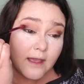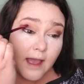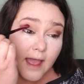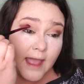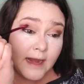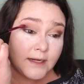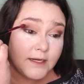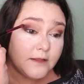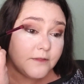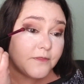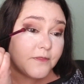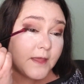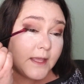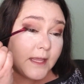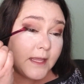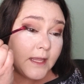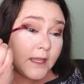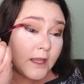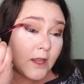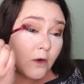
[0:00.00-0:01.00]

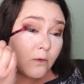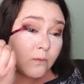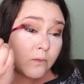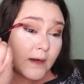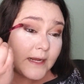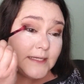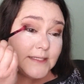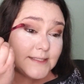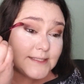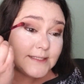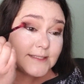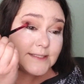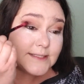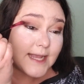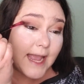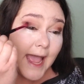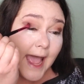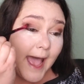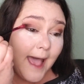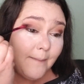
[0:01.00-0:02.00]
anything racist
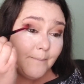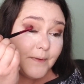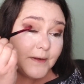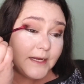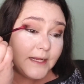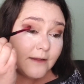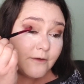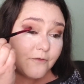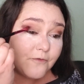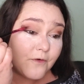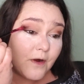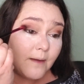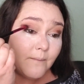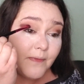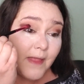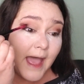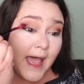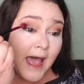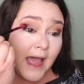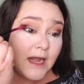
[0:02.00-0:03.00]
happening from
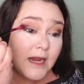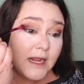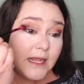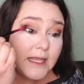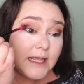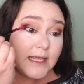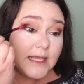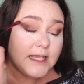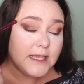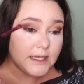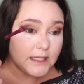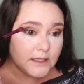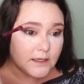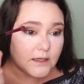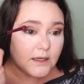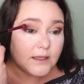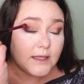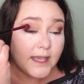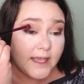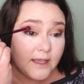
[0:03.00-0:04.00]
that, he
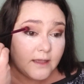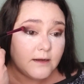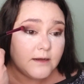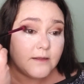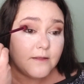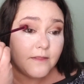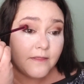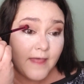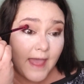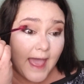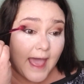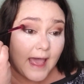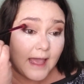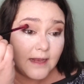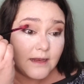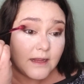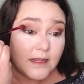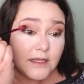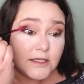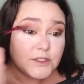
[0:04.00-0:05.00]
hid that.
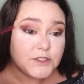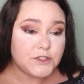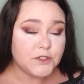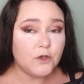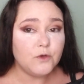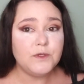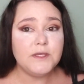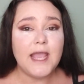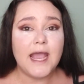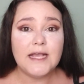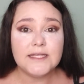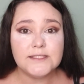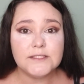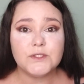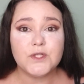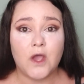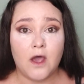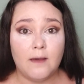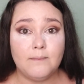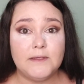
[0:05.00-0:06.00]
So yes,
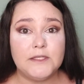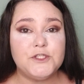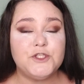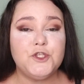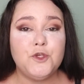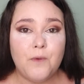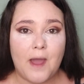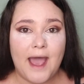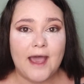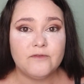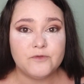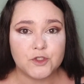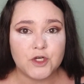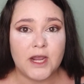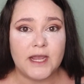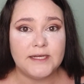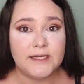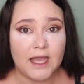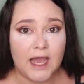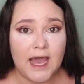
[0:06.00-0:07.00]
Thomas, you have
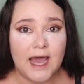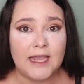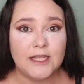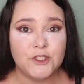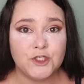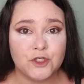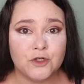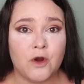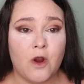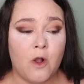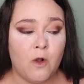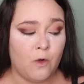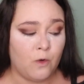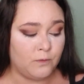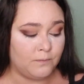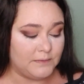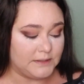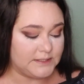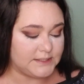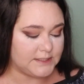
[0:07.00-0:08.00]
tried to hide your
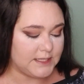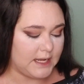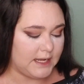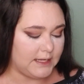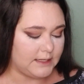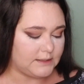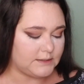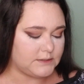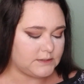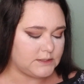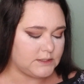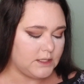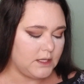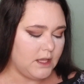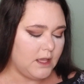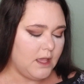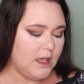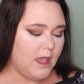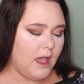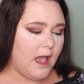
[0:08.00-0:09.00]
own mistakes.
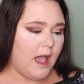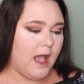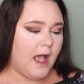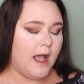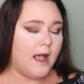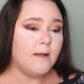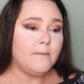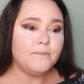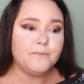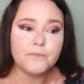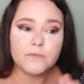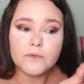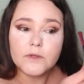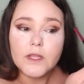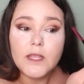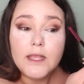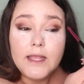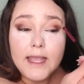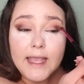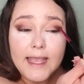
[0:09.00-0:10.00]
And
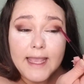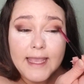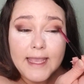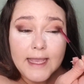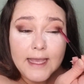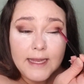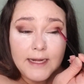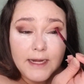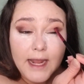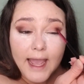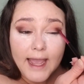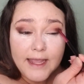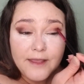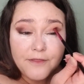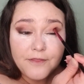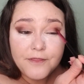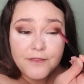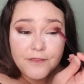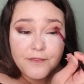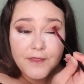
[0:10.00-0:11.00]
I
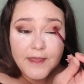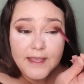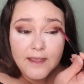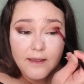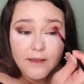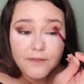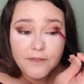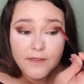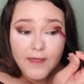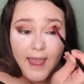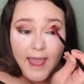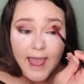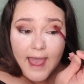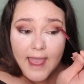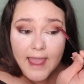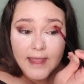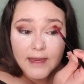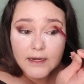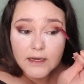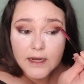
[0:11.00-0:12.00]
think
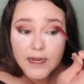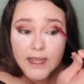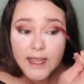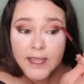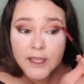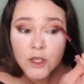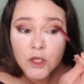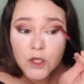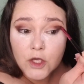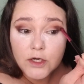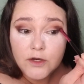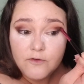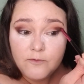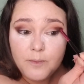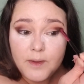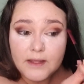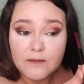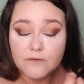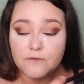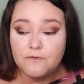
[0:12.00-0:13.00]
that it could have
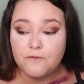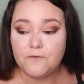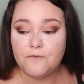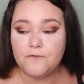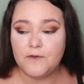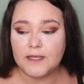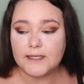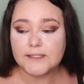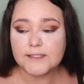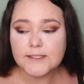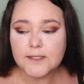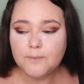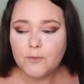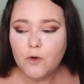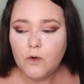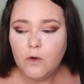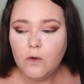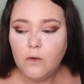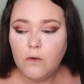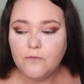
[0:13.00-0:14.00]
been
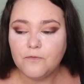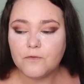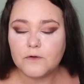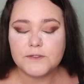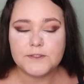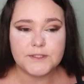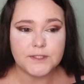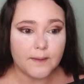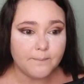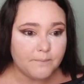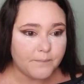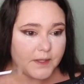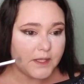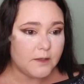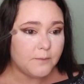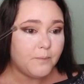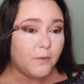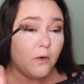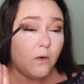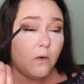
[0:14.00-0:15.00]
fixable for some
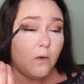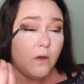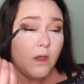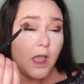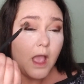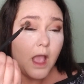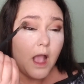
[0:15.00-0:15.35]
people